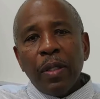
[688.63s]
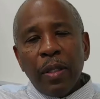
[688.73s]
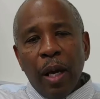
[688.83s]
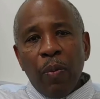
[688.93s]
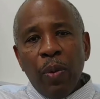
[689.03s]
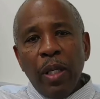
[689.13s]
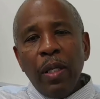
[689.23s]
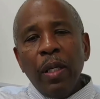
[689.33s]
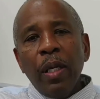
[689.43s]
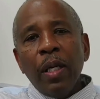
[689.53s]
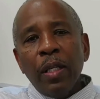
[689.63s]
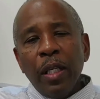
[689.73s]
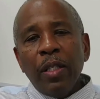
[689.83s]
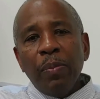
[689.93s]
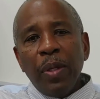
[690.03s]
that we
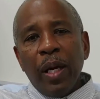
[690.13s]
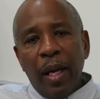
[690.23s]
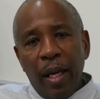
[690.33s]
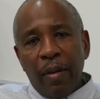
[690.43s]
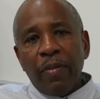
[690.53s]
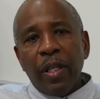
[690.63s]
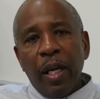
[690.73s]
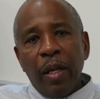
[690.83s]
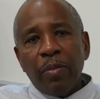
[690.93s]
need to be ahead of the game.